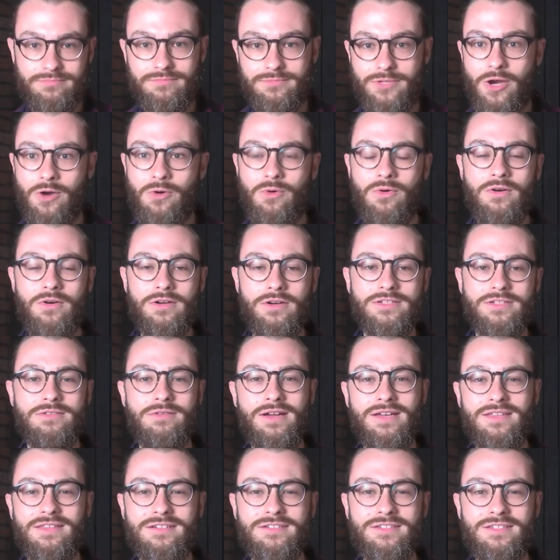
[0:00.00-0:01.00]
cohorts
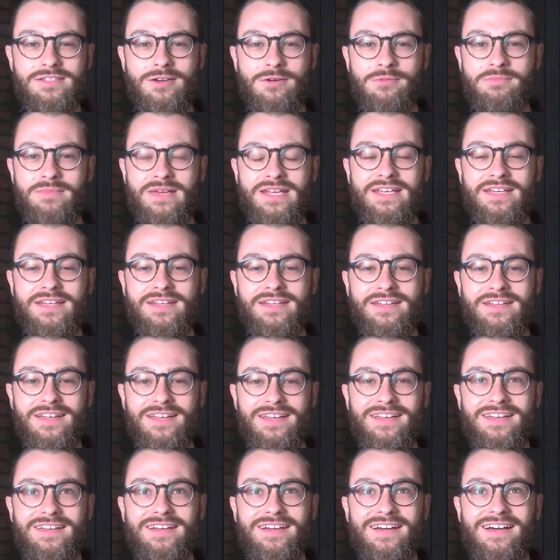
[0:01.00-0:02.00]
right there's so many
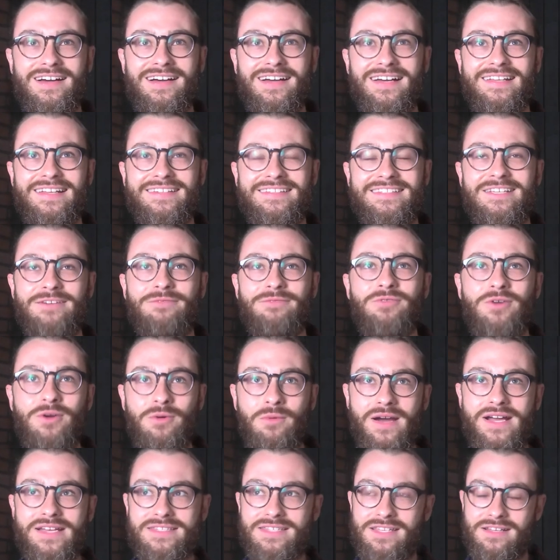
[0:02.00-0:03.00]
uh, mm-hmm. different
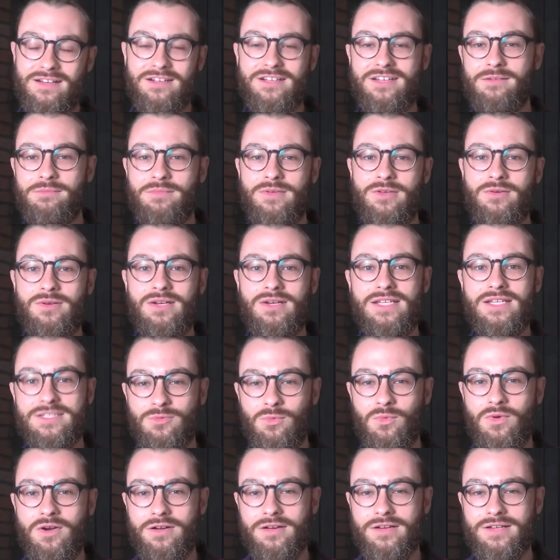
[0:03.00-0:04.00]
ways that our
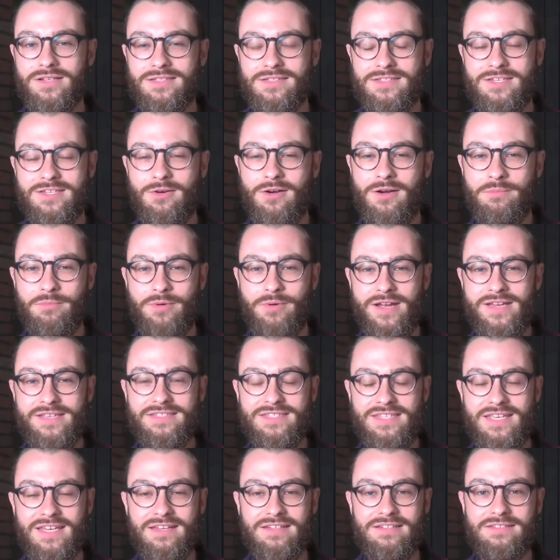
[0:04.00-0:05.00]
communities work and so our
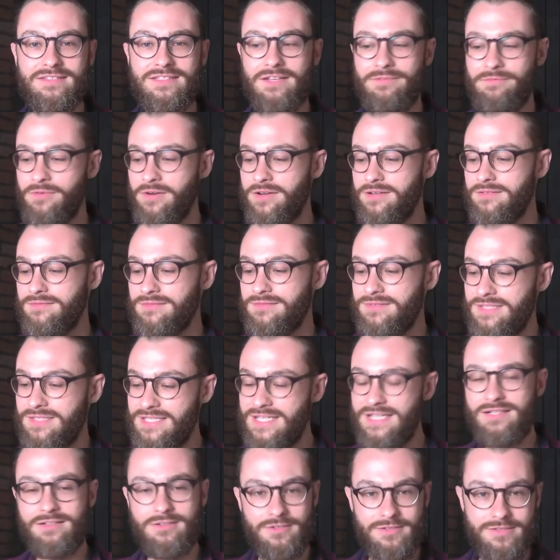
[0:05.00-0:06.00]
brains get different
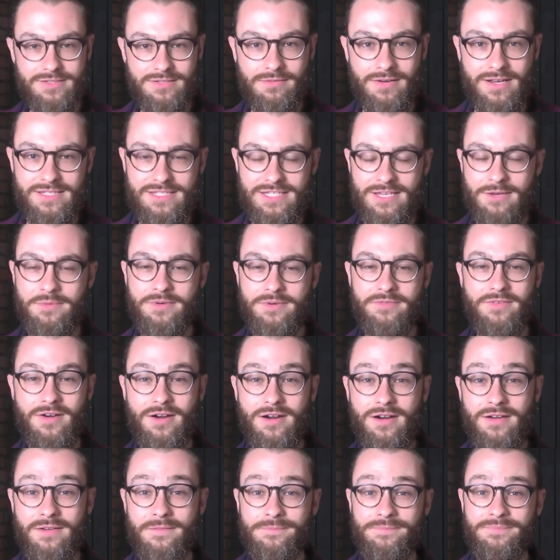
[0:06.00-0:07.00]
signals right some of
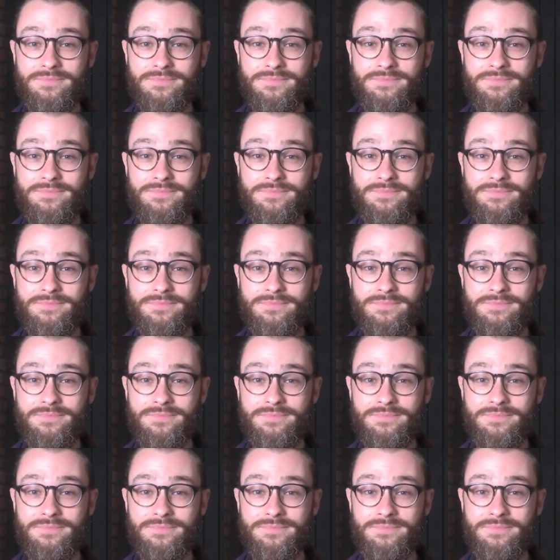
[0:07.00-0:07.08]
our